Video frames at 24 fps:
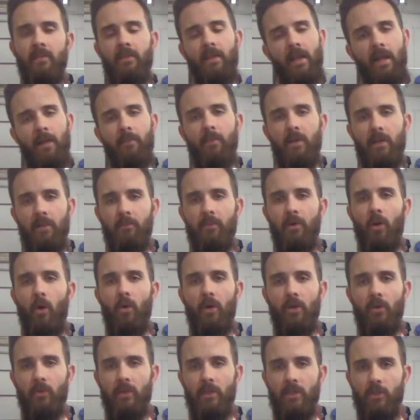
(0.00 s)
then I'm gonna
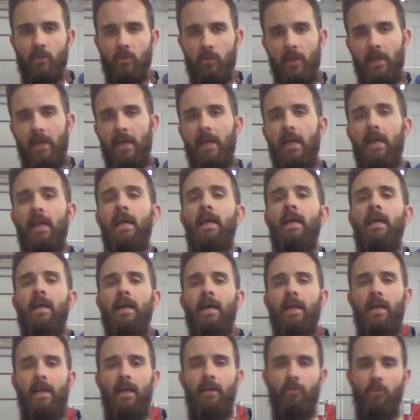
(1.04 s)
go into a swing
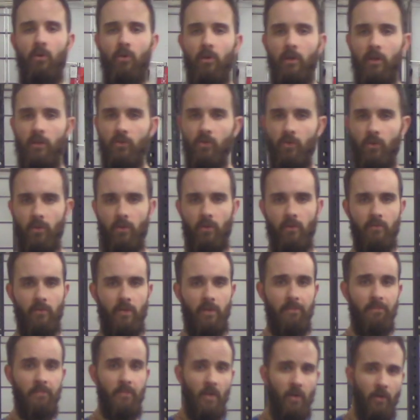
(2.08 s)
and I have no control
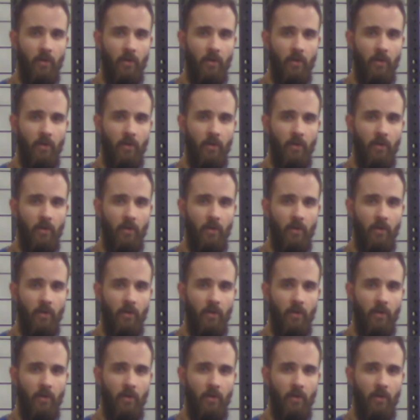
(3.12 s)
over it,